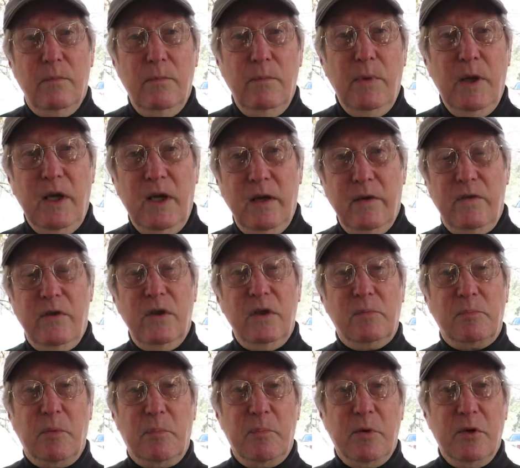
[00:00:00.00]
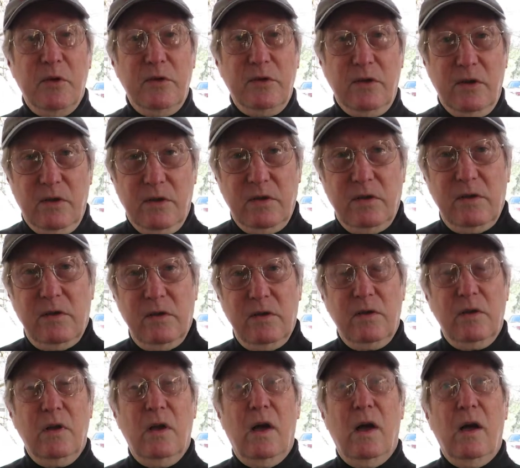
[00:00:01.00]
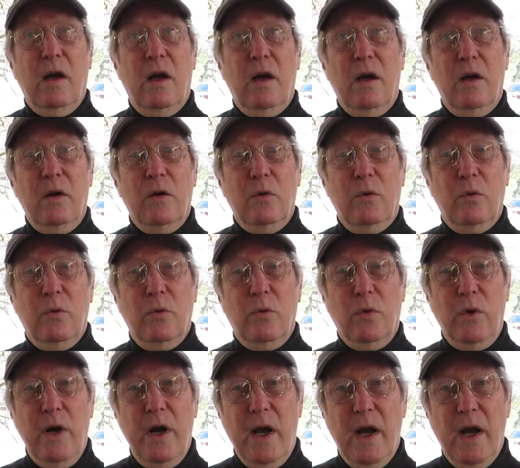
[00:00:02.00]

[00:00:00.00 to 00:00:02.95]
many of these proposals were